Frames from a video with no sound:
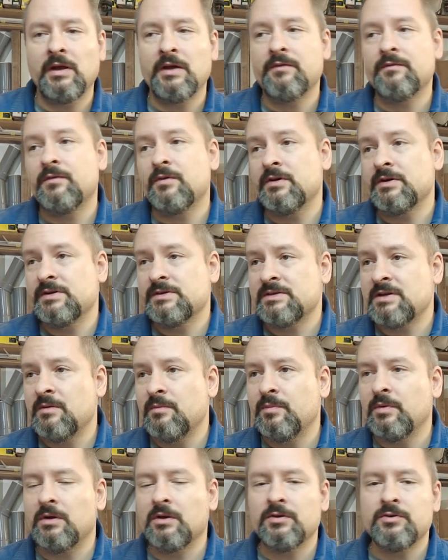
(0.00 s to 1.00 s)
Like, for
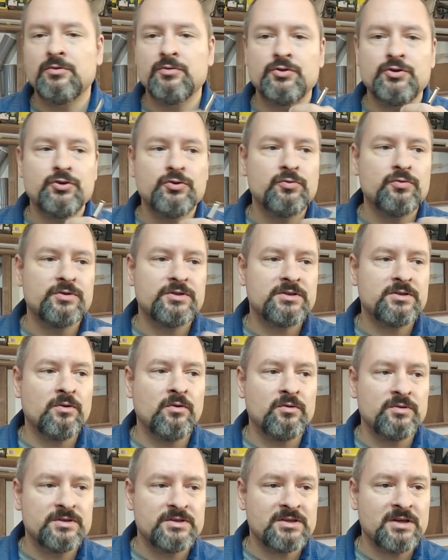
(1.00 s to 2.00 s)
example, you chew
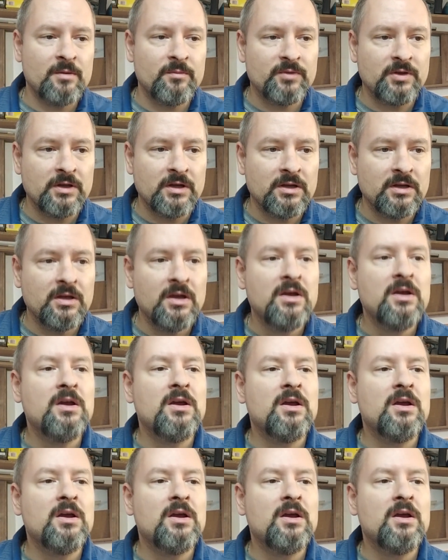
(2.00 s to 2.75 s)
on something